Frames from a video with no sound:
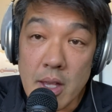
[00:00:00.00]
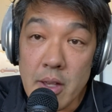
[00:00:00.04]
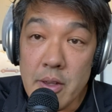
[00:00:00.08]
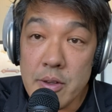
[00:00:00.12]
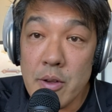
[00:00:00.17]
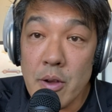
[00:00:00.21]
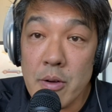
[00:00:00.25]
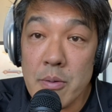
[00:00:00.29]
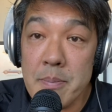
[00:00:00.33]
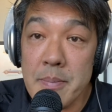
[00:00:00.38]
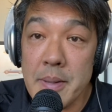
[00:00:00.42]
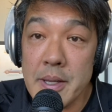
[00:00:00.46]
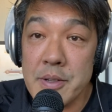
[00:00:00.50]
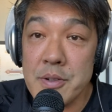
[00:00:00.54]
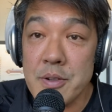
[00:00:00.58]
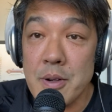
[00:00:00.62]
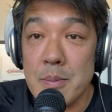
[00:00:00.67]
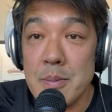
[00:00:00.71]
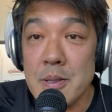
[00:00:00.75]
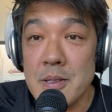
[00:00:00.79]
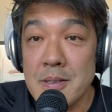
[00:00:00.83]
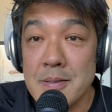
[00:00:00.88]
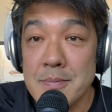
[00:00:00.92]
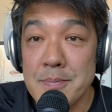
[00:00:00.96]
you're in big
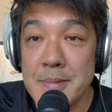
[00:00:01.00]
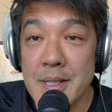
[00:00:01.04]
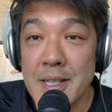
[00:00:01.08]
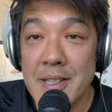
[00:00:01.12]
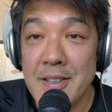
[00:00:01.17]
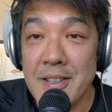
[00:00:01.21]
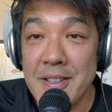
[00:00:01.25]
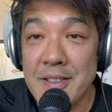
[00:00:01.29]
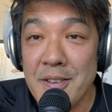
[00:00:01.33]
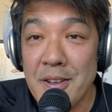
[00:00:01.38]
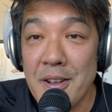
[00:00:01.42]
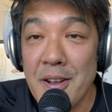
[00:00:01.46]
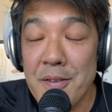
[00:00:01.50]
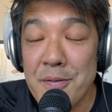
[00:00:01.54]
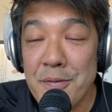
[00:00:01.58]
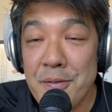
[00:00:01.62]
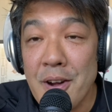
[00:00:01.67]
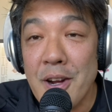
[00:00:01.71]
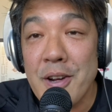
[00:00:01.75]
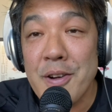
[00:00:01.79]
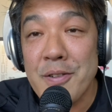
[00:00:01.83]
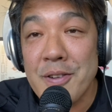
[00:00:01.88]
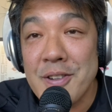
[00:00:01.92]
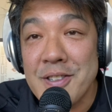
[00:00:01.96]
trouble because
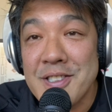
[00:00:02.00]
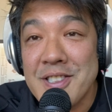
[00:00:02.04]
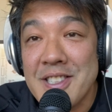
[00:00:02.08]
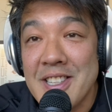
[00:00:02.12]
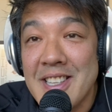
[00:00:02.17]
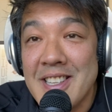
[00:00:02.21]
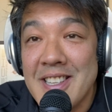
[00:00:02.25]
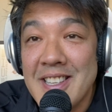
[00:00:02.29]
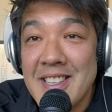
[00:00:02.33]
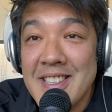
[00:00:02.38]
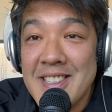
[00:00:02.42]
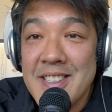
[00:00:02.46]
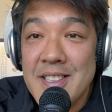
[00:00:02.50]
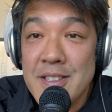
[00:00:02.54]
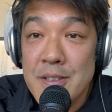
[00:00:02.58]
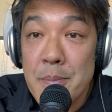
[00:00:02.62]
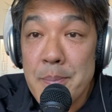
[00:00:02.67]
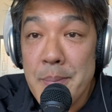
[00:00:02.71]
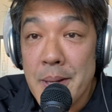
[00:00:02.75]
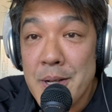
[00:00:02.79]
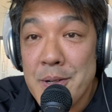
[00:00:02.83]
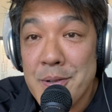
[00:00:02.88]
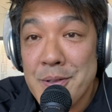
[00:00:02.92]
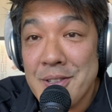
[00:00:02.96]
fragrance is
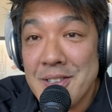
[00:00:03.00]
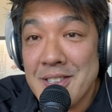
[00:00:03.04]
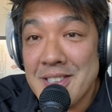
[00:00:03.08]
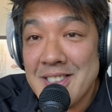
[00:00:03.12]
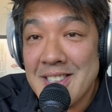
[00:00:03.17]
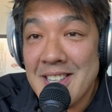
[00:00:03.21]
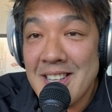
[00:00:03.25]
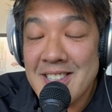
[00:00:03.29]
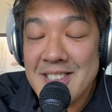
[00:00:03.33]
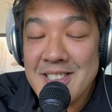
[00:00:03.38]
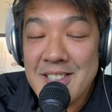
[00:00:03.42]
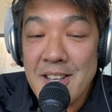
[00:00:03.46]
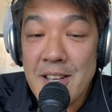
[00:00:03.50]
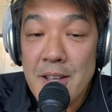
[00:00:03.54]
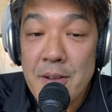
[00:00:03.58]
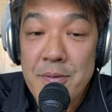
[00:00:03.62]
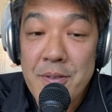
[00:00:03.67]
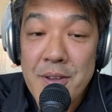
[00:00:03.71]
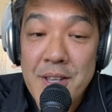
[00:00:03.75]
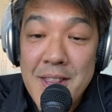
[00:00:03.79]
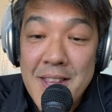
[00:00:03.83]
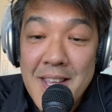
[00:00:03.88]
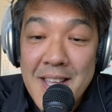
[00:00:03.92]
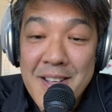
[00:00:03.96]
ubiquitous so
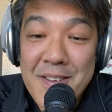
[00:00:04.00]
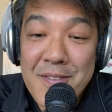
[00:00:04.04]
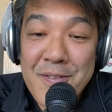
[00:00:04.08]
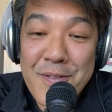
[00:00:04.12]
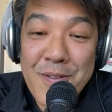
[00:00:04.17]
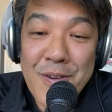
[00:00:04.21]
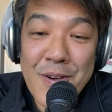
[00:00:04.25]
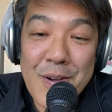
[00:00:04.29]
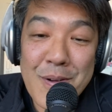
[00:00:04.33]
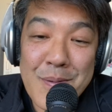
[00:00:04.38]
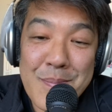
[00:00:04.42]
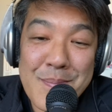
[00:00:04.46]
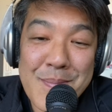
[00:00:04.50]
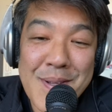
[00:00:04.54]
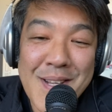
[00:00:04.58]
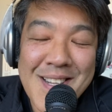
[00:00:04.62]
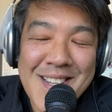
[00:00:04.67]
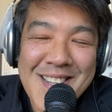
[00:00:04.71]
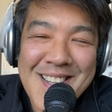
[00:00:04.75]
everything from